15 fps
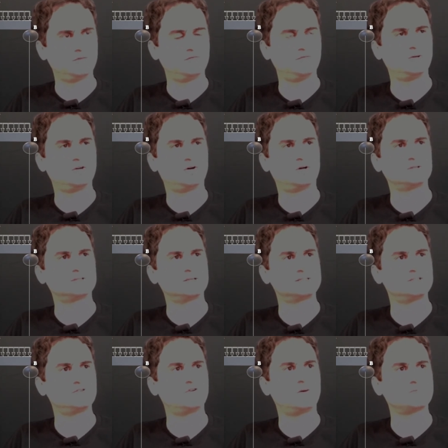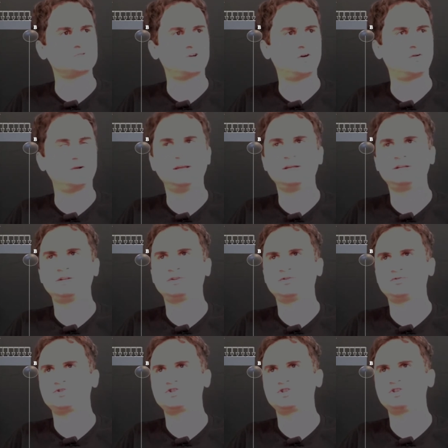because stirrups are related to
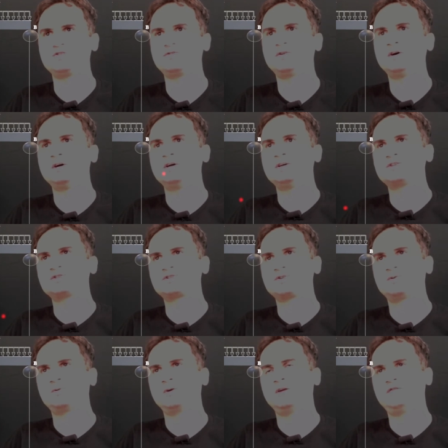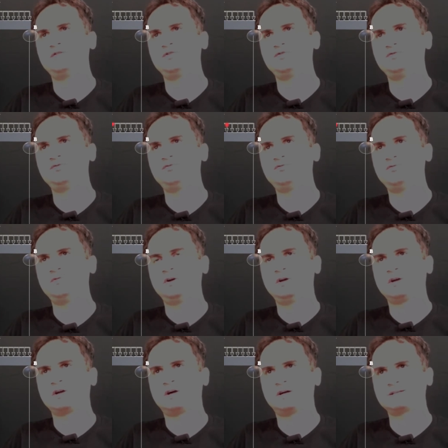shear. So if you
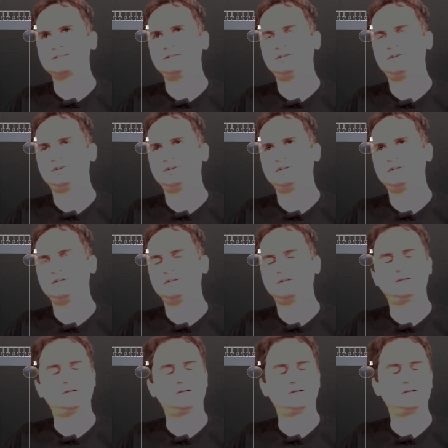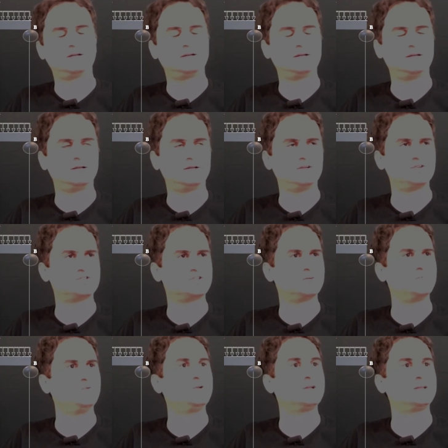consider the
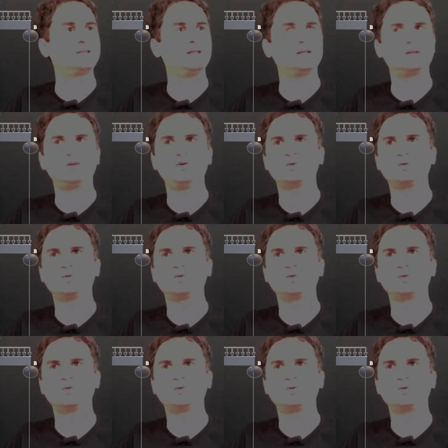distributed dead load